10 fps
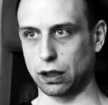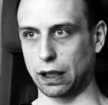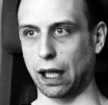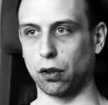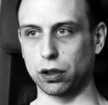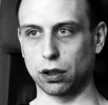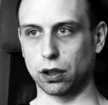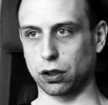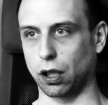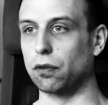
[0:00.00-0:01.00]
that was a
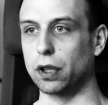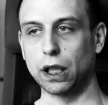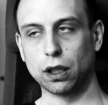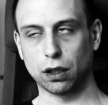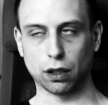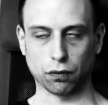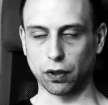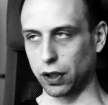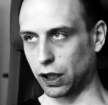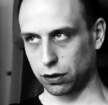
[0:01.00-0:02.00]
discovery, a
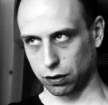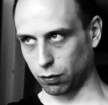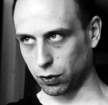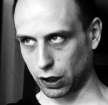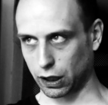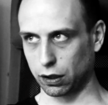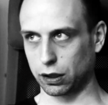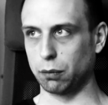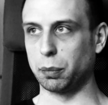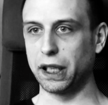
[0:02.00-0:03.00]
revelation almost. Like, it
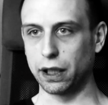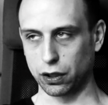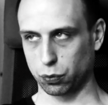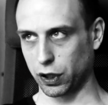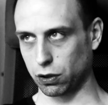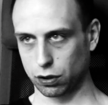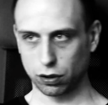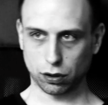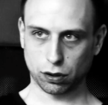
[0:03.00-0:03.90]
can be this weird.